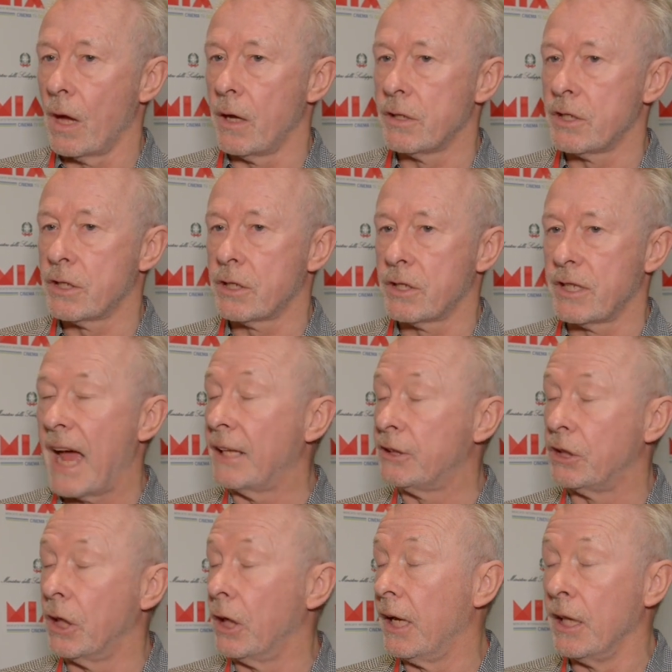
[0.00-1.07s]

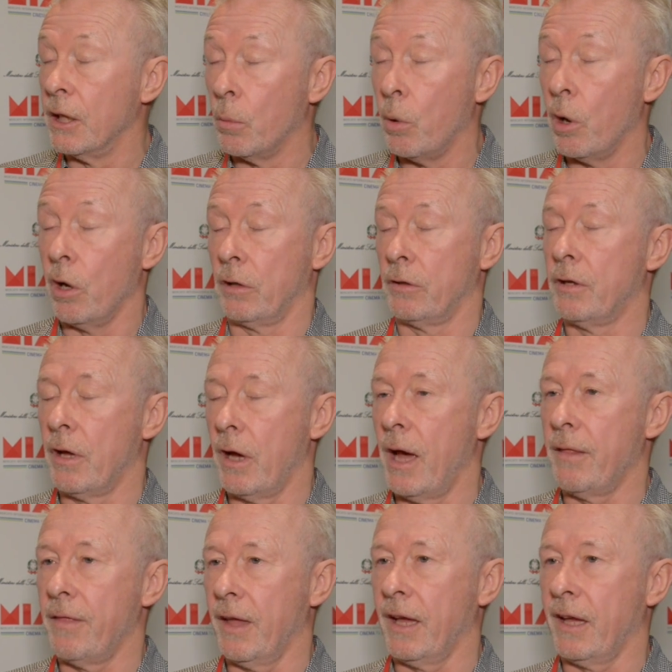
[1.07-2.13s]
stature in the world.
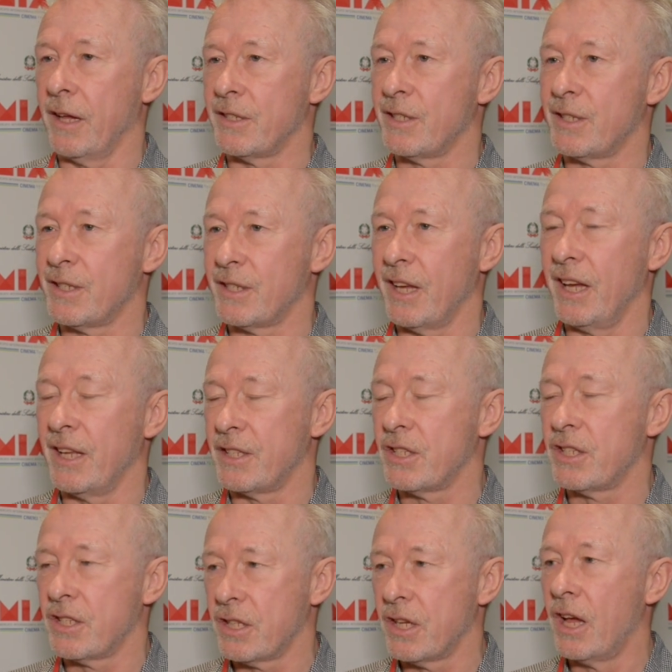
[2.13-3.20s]
I think
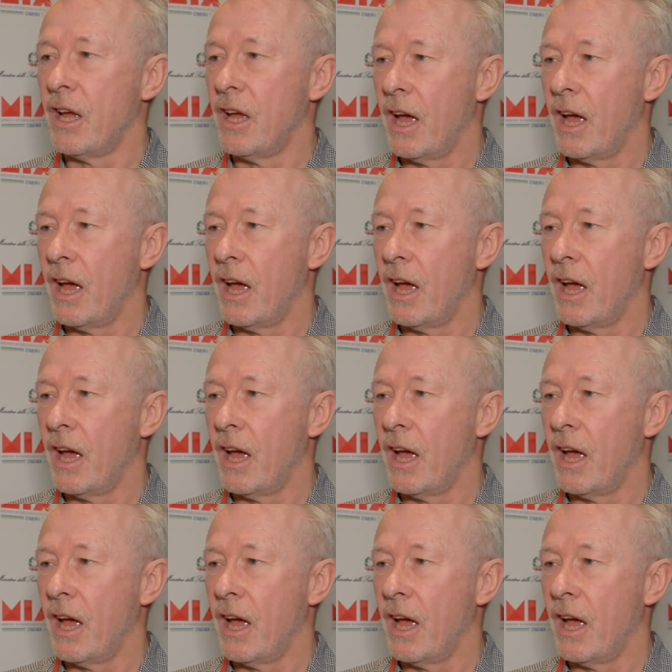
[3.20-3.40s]
it's